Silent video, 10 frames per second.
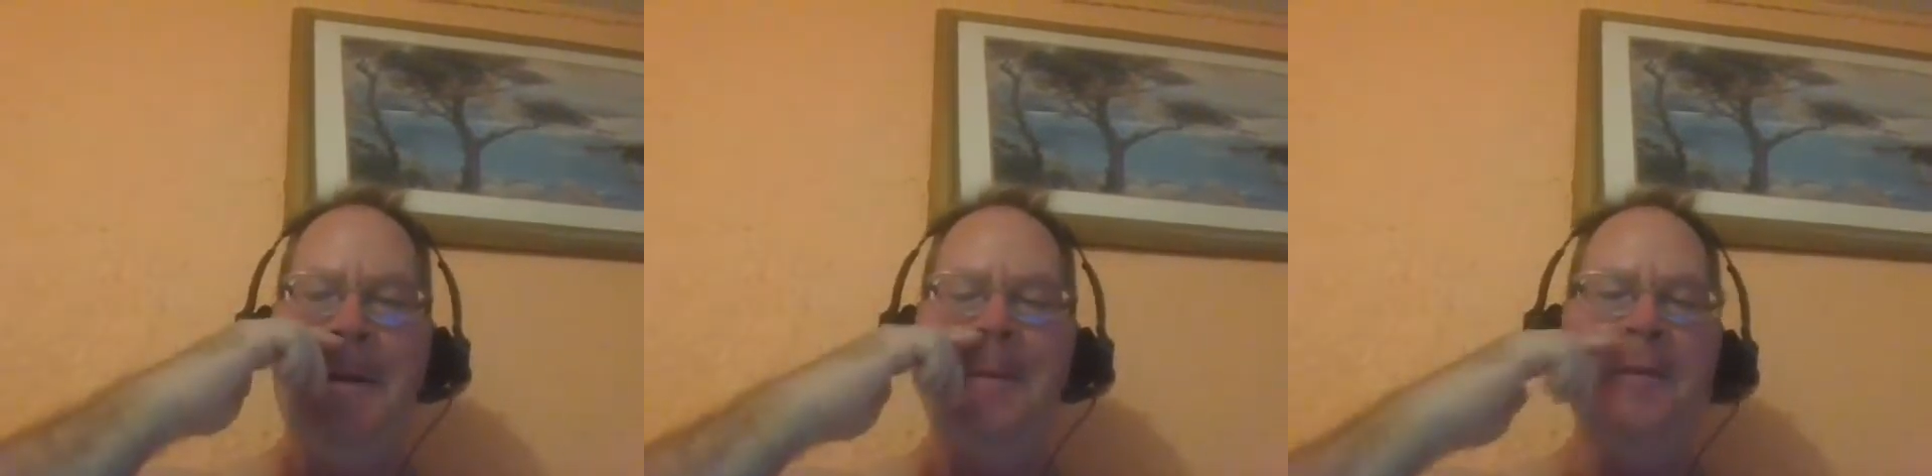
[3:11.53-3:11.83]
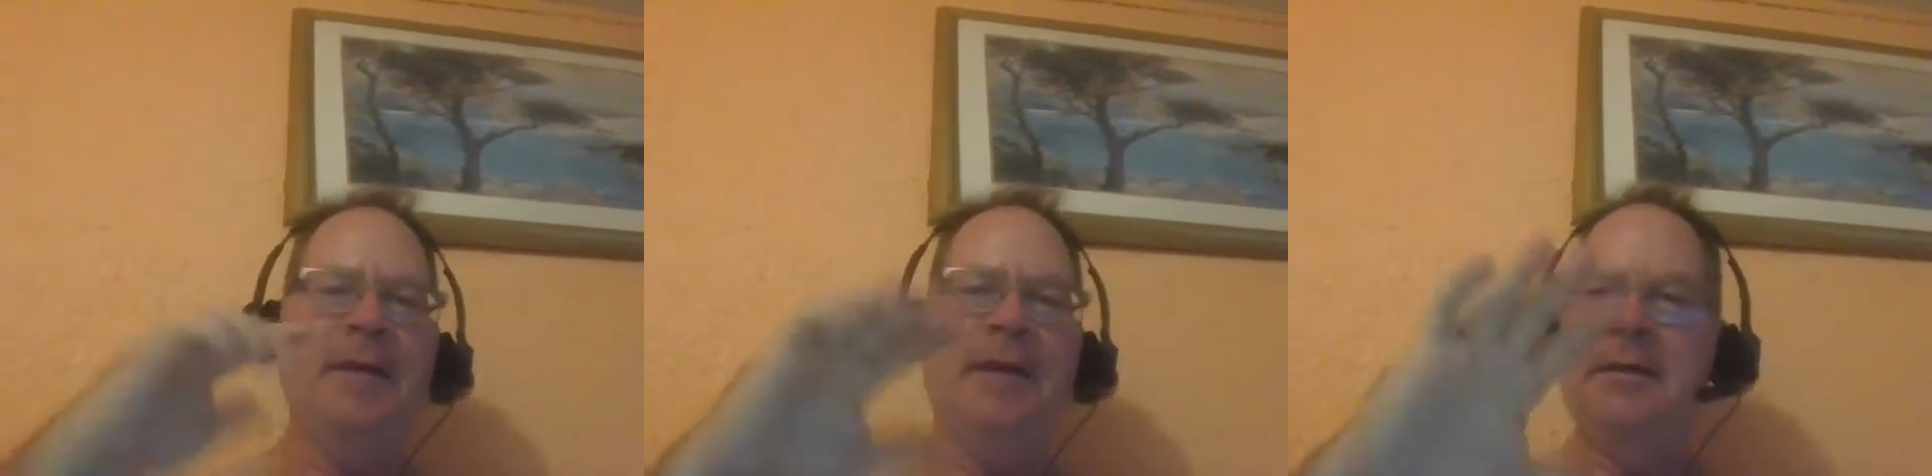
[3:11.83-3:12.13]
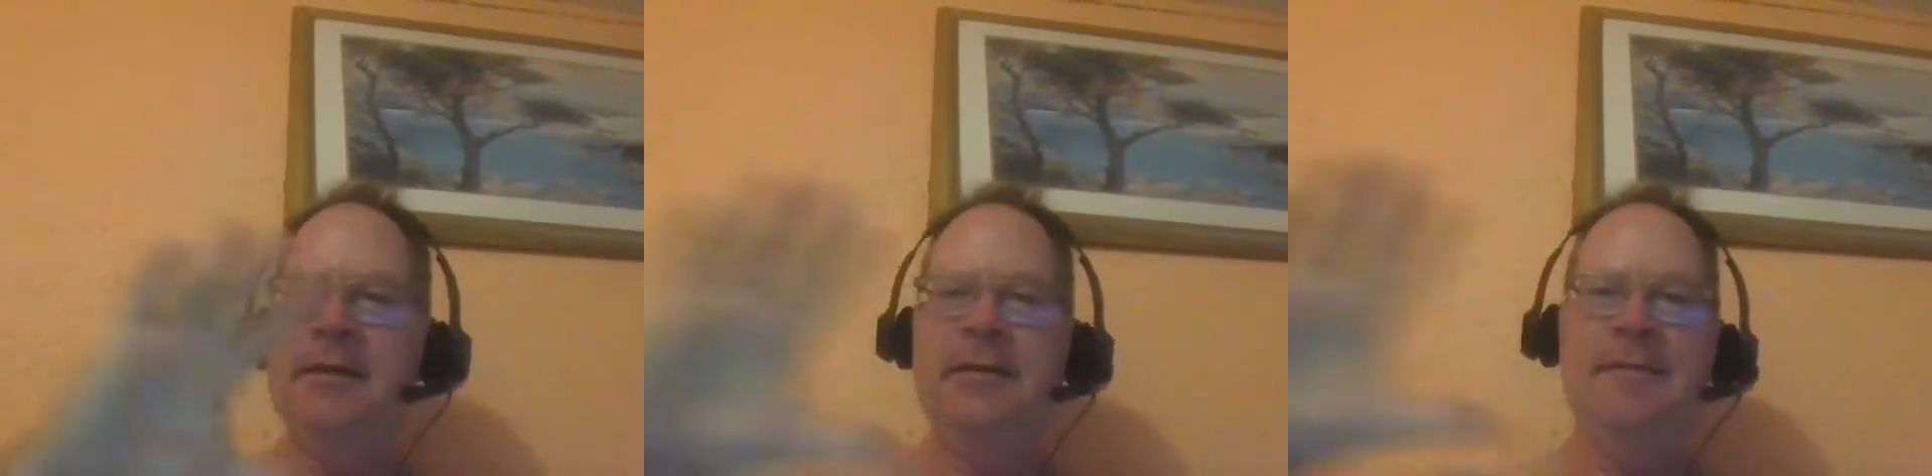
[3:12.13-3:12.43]
there's like
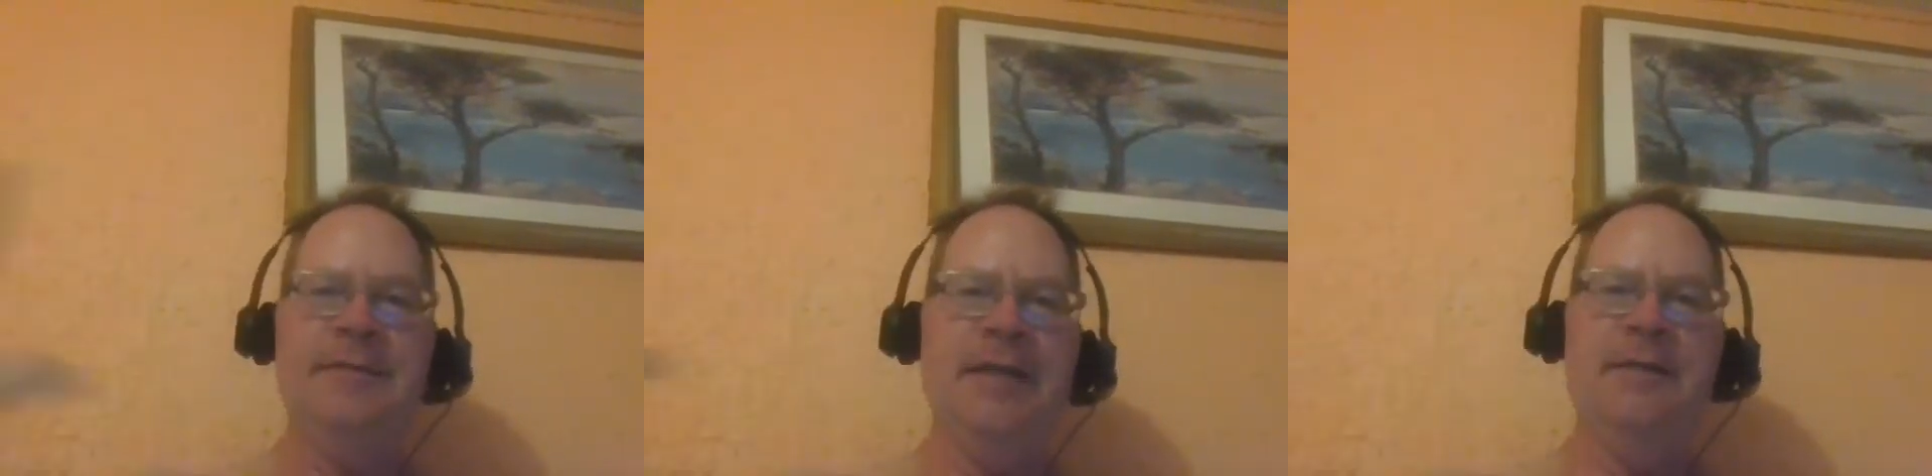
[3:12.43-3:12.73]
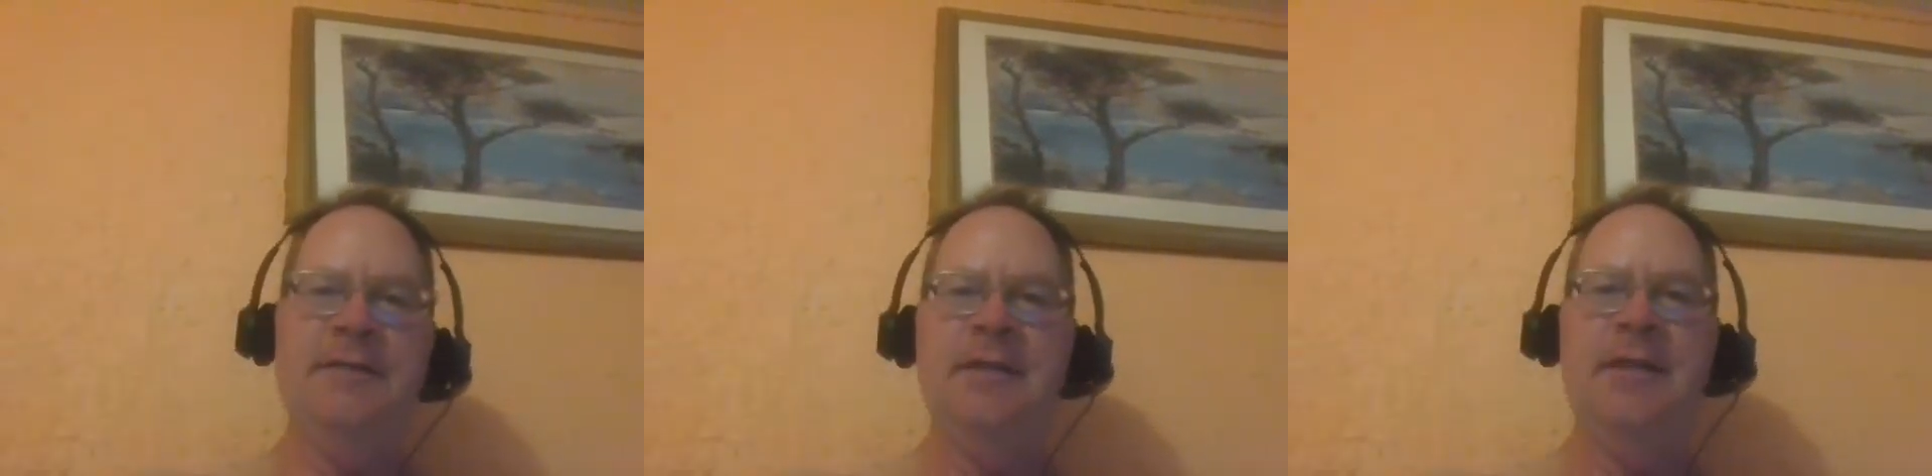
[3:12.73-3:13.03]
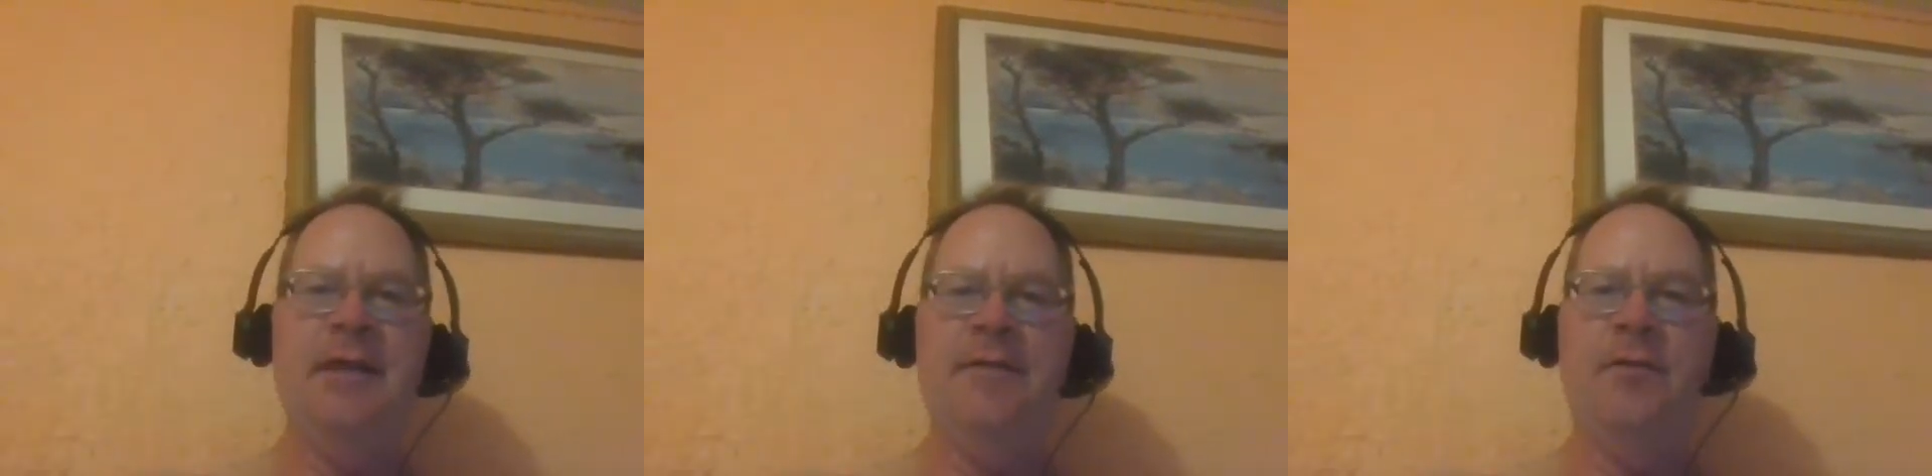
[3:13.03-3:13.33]
tent
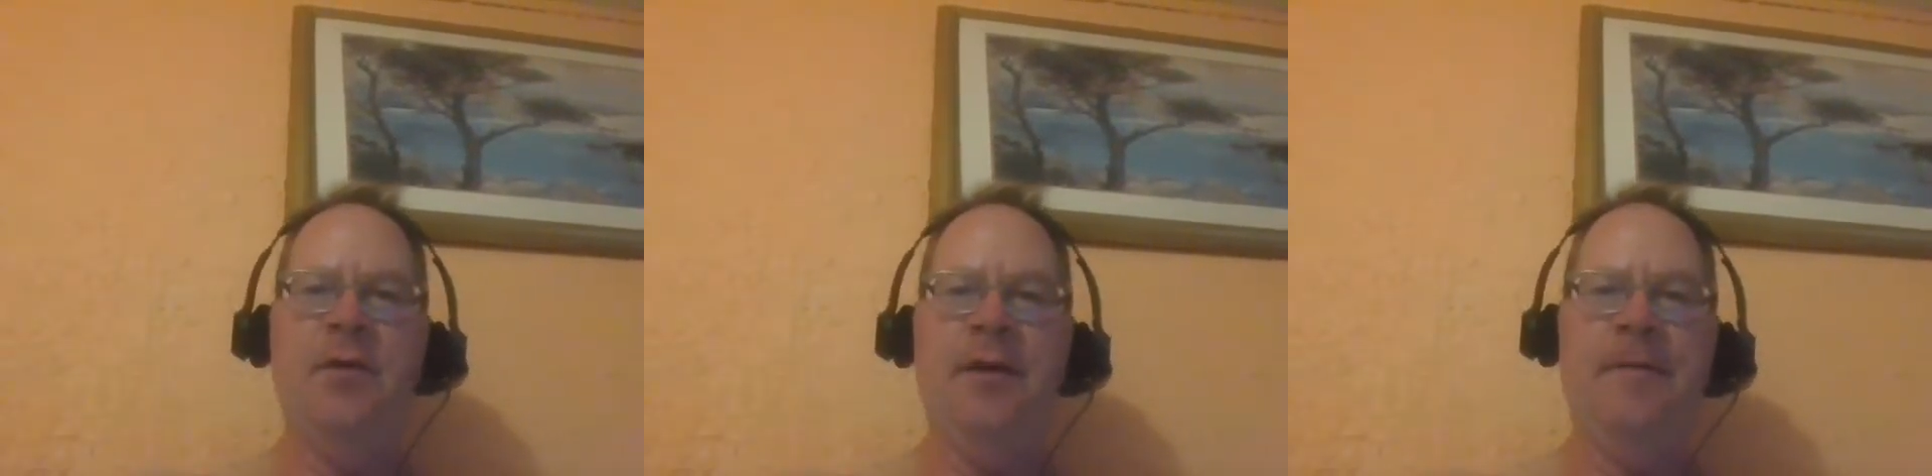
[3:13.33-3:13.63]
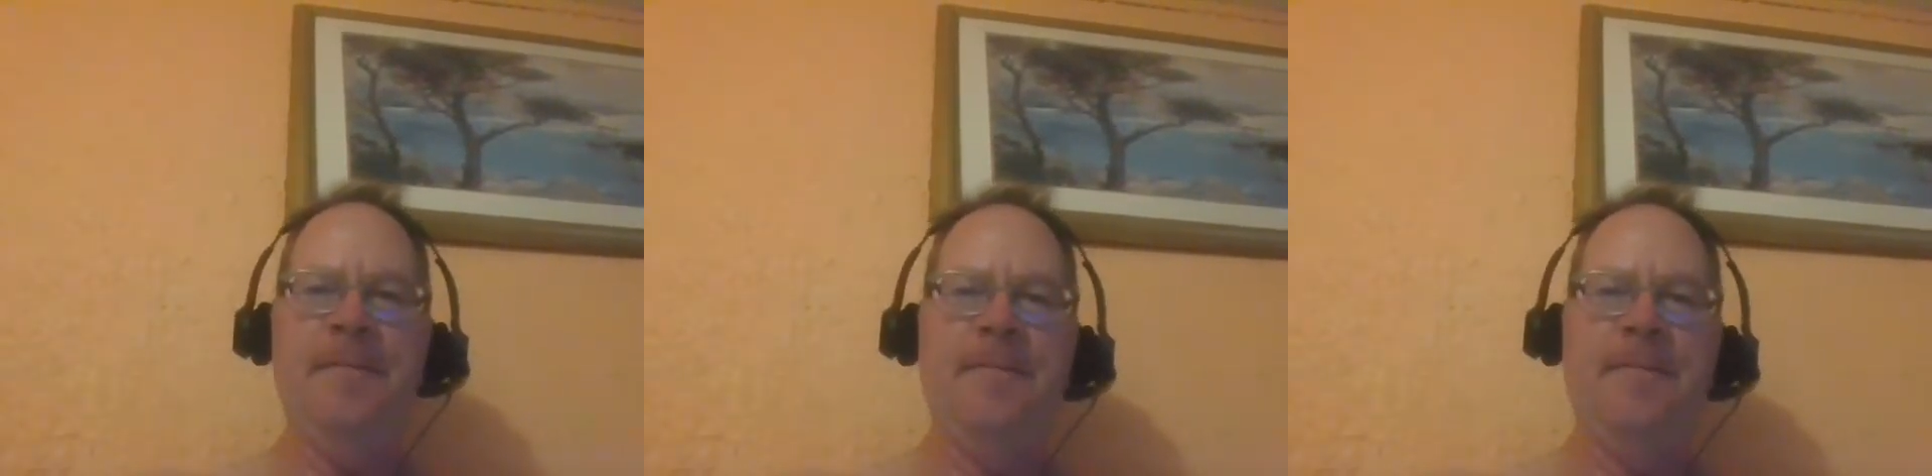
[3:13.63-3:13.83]
city everywhere.